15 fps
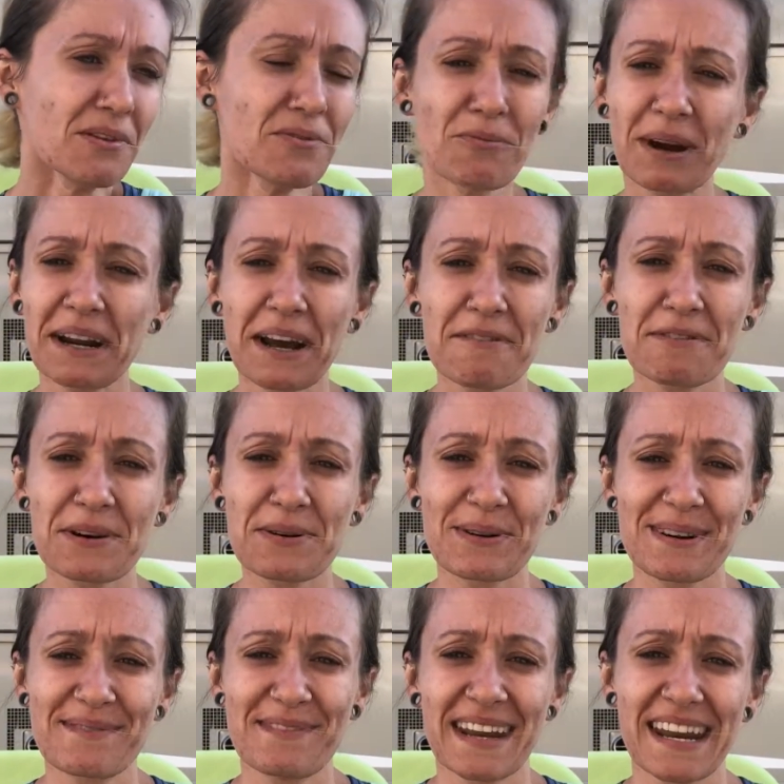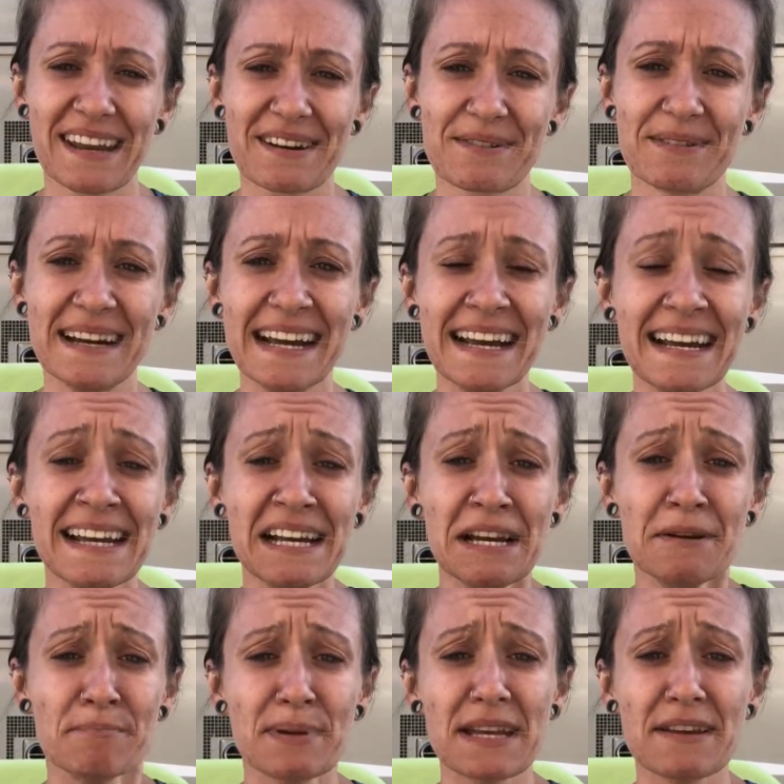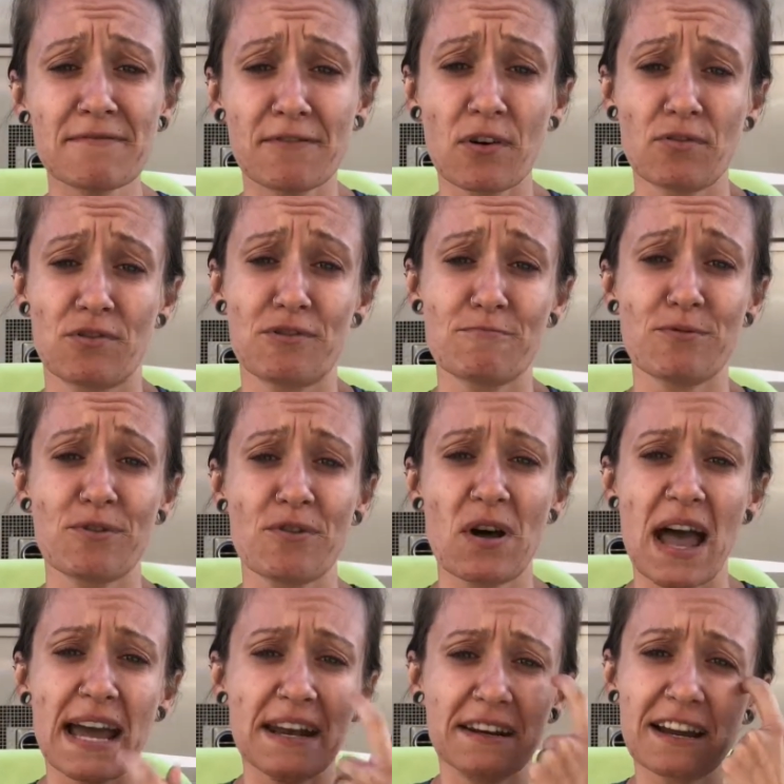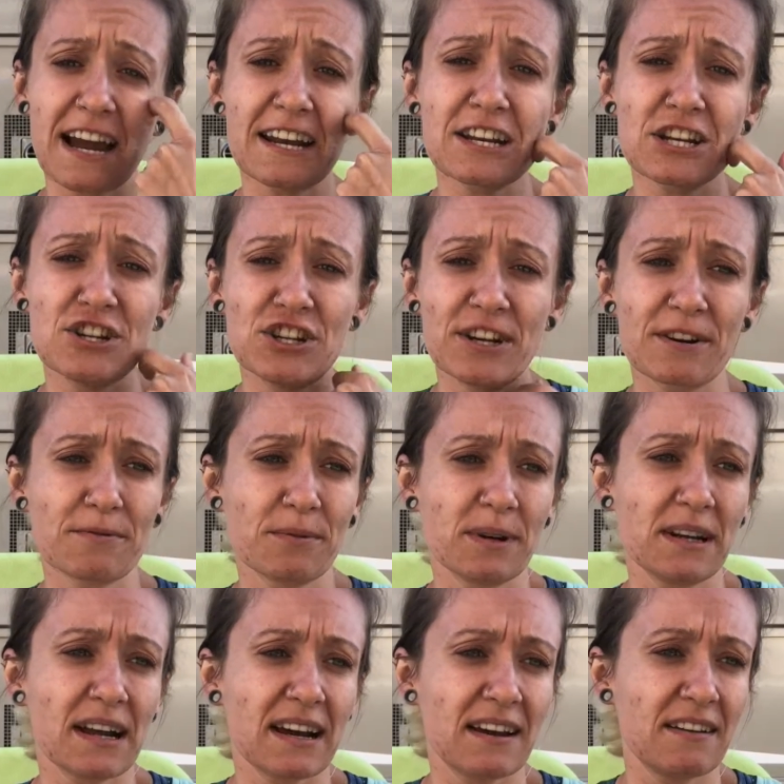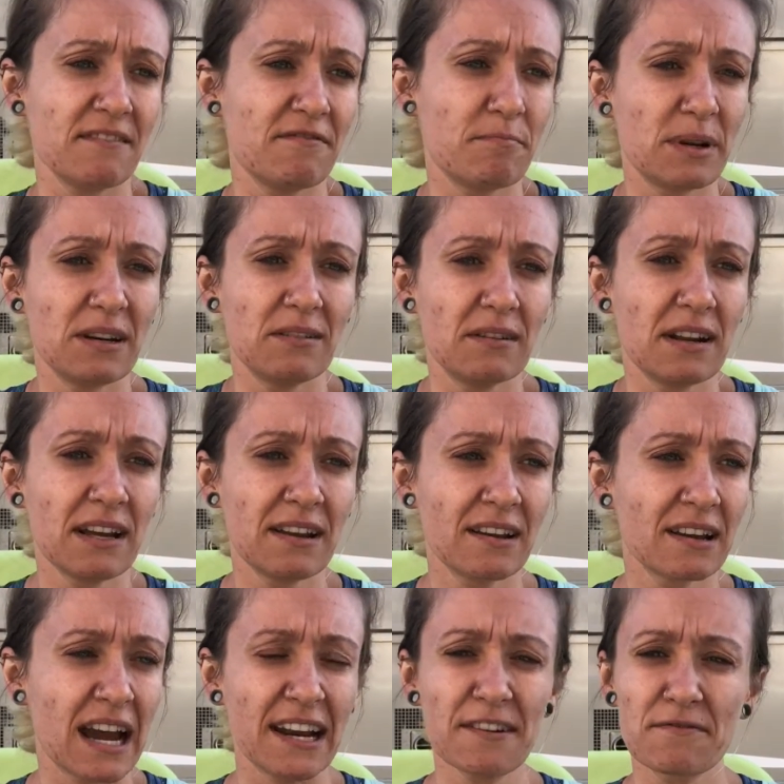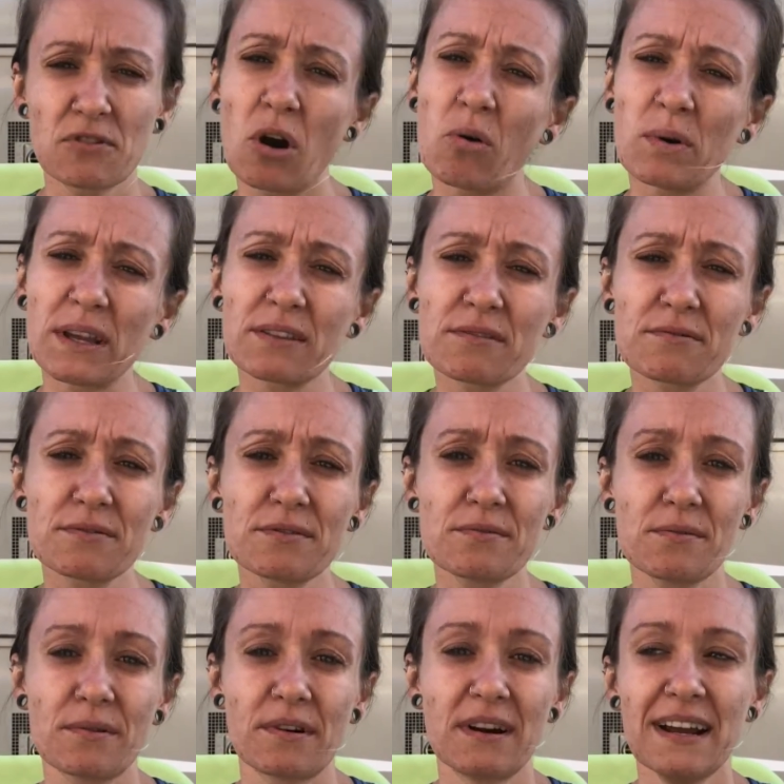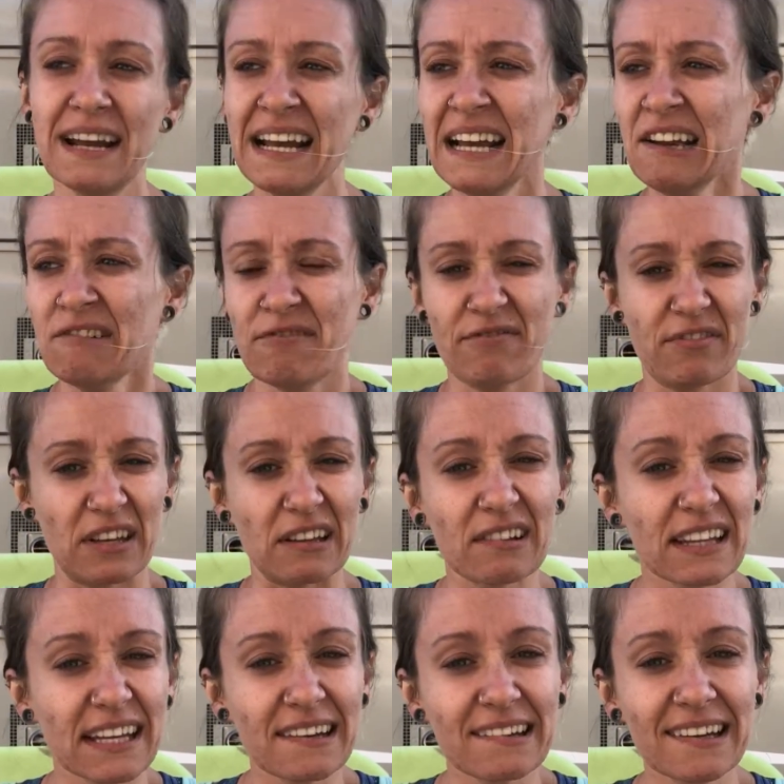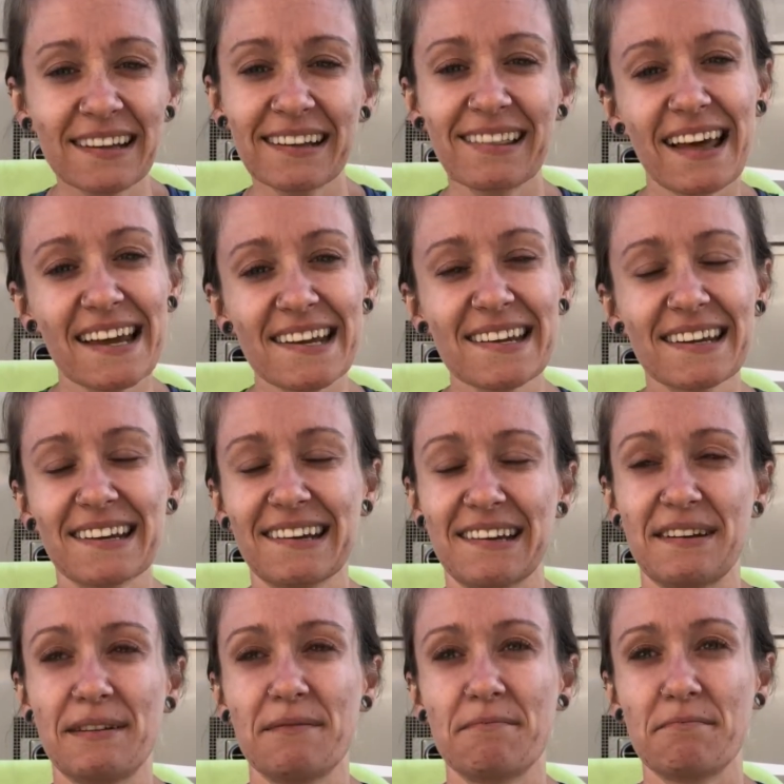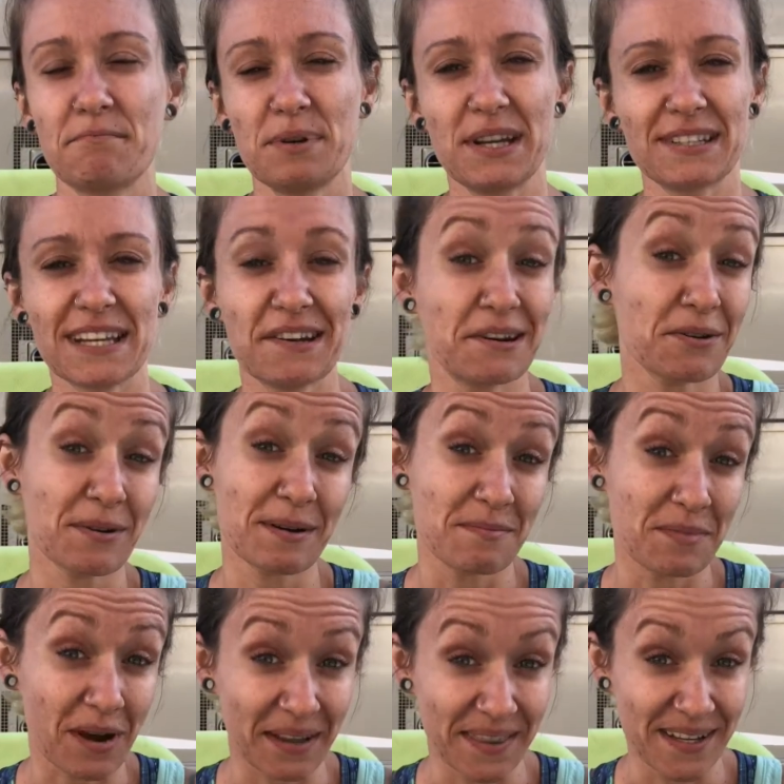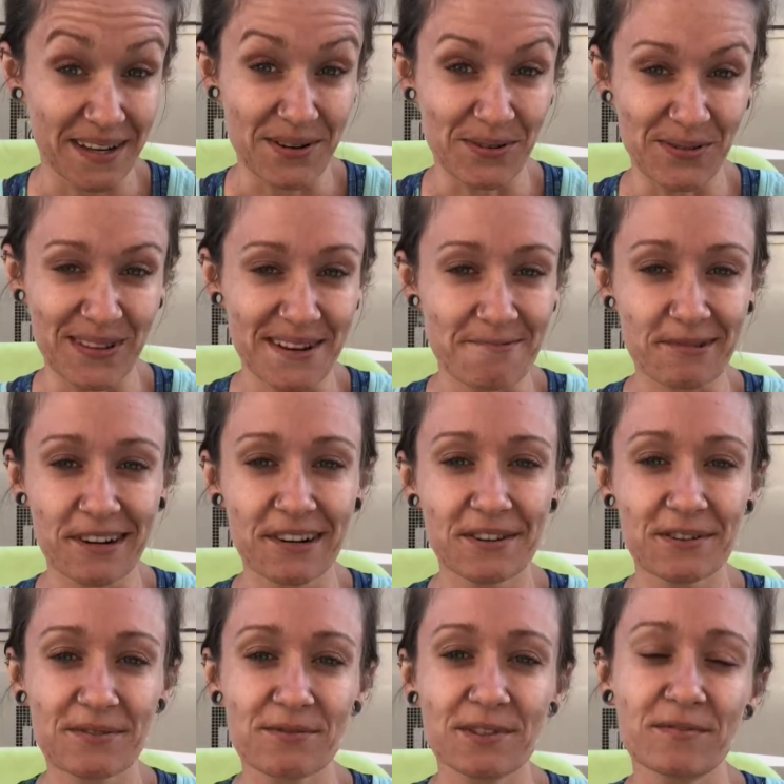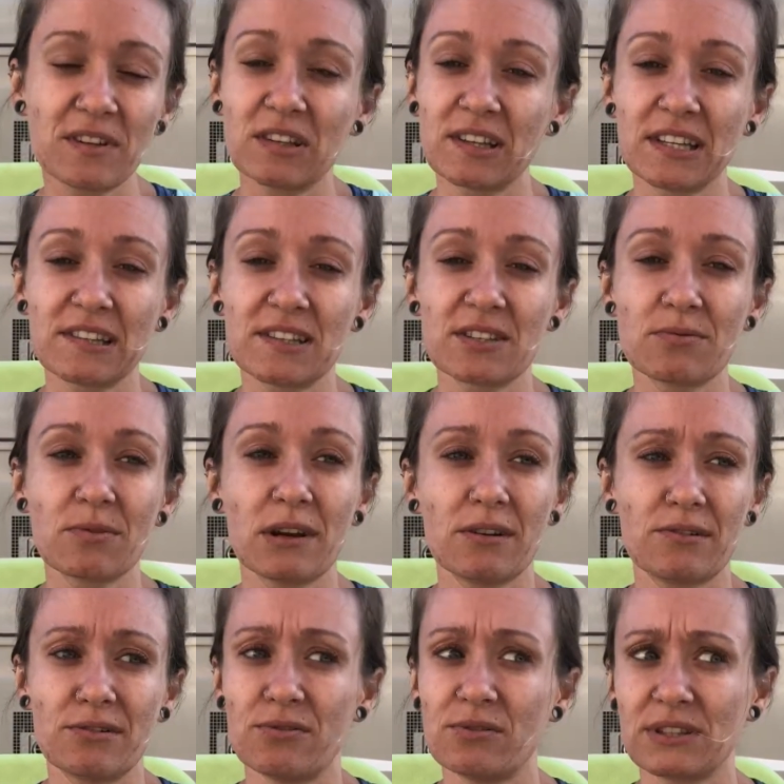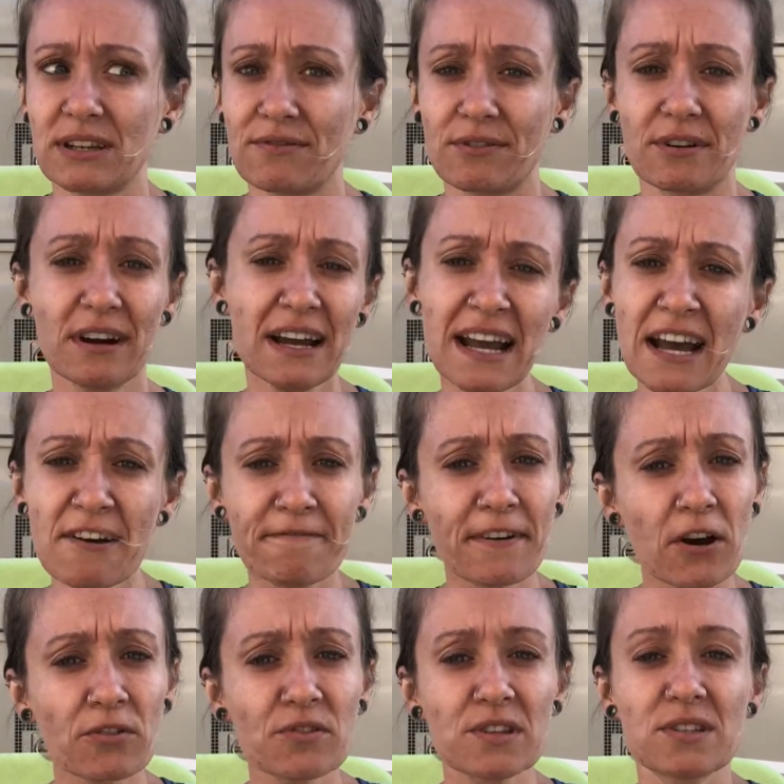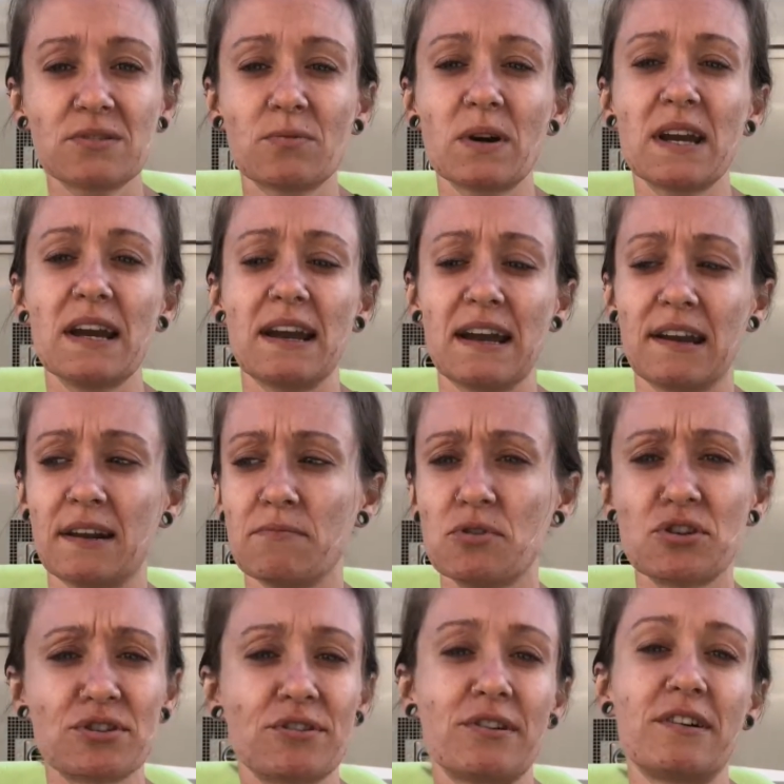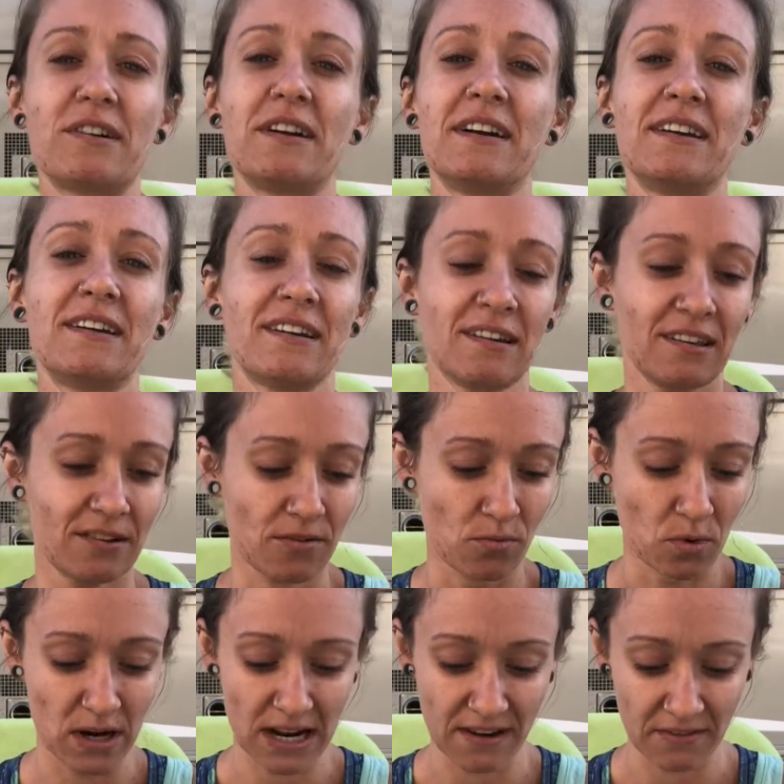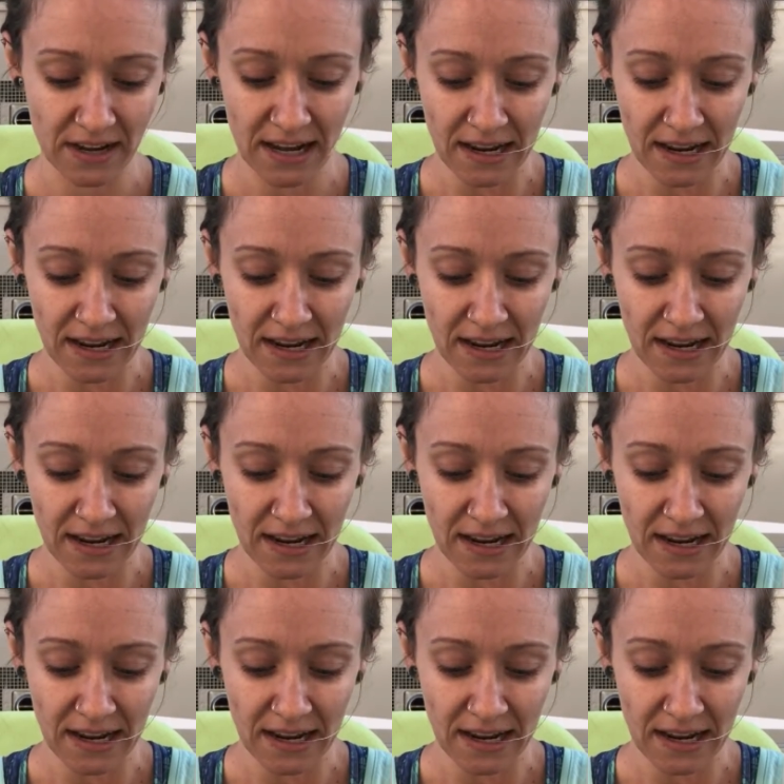why not record a video, be vulnerable, and kind of share what I've been kind of going through or feeling like, because I know I'm not the only one who's feeling this way or who's ever felt this way, and I'm sure, what I've